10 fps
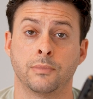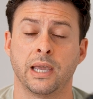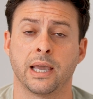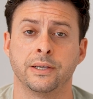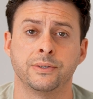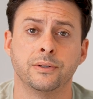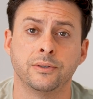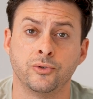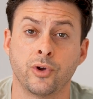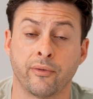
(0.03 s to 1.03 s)
Hey guys,
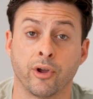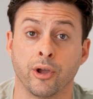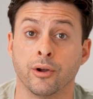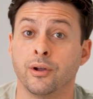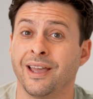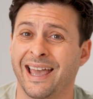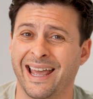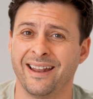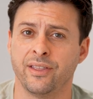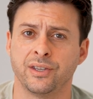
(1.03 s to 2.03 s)
Trevor here.
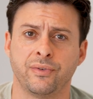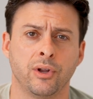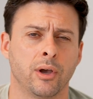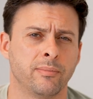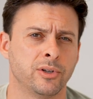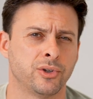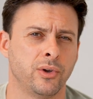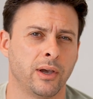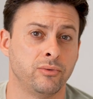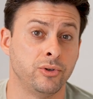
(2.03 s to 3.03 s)
And in this video, I'm going to show
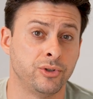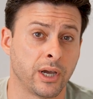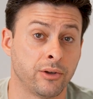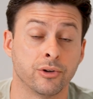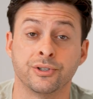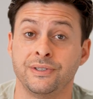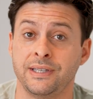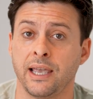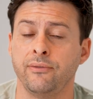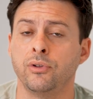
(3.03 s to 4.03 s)
you how to check your
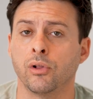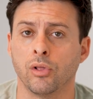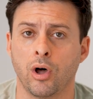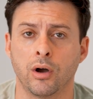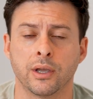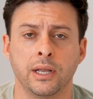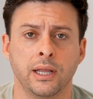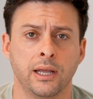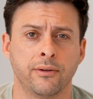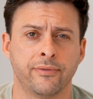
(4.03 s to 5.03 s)
saved
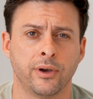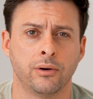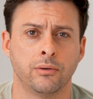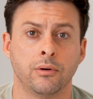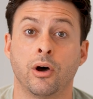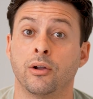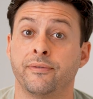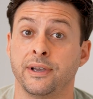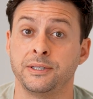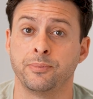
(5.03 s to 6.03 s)
login info on
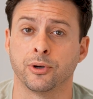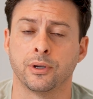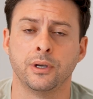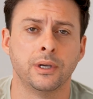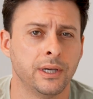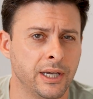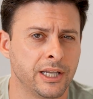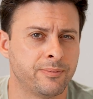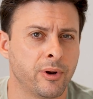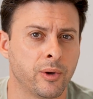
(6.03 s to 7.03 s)
Facebook.
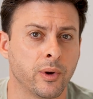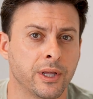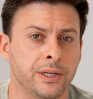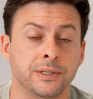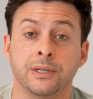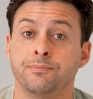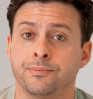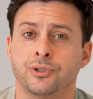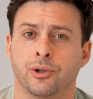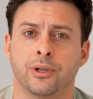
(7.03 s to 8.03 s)
It's pretty quick and easy,
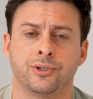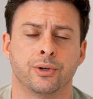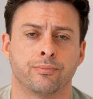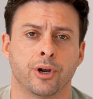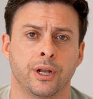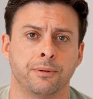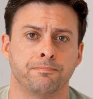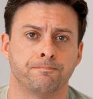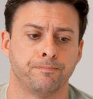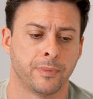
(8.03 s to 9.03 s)
so let's jump right
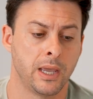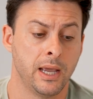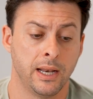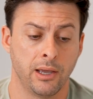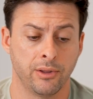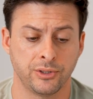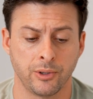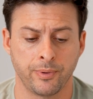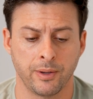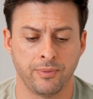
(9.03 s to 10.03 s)
in. Now let's
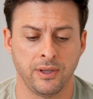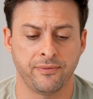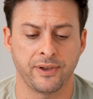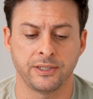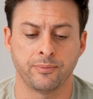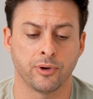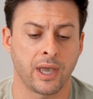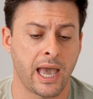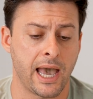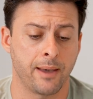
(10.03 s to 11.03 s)
open up the Facebook
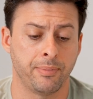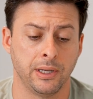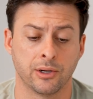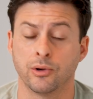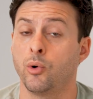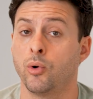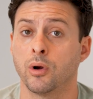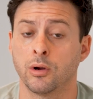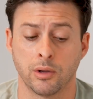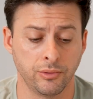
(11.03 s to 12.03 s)
app here
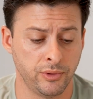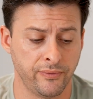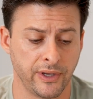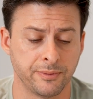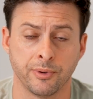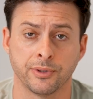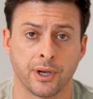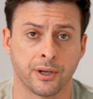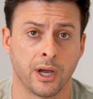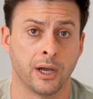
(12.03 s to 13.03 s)
or go to
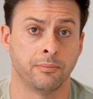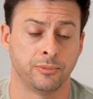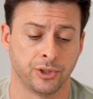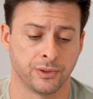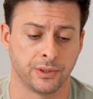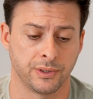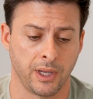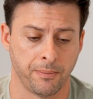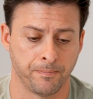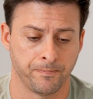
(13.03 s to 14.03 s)
facebook.com just the
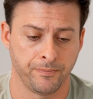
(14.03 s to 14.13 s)
same.